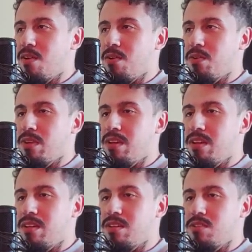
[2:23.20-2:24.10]

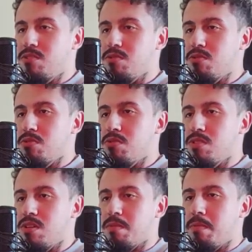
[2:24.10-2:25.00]
coding
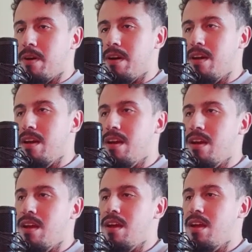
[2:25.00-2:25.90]
tools.py,
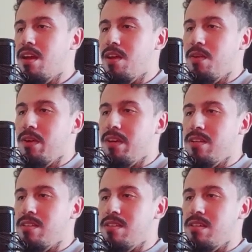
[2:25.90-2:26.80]
you
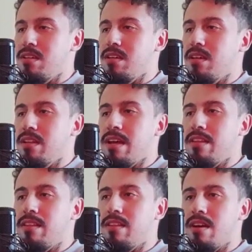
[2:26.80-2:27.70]
can see
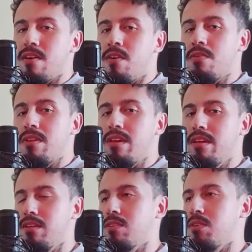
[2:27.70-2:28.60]
that the
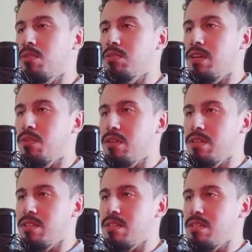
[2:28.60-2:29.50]
only code that
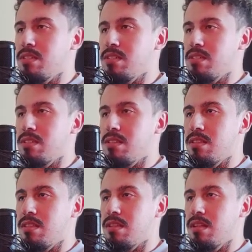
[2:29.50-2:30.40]
runs is
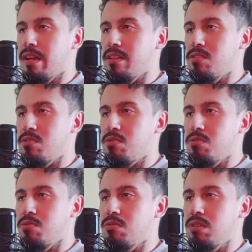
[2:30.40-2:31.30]
the line
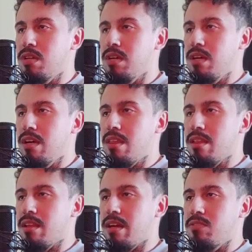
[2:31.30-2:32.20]
2,
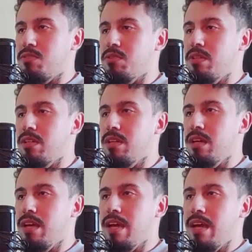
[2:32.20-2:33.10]
the line 3,
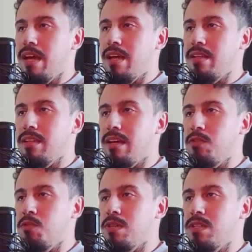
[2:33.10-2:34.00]
and the
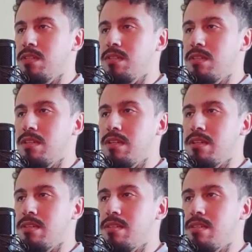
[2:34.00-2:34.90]
line 1
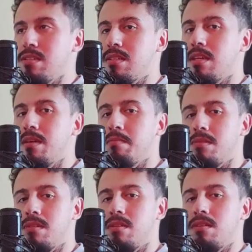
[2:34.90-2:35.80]
is
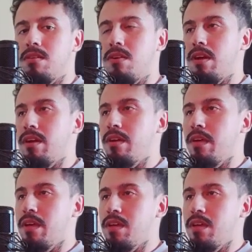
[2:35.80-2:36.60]
skipped. Alright,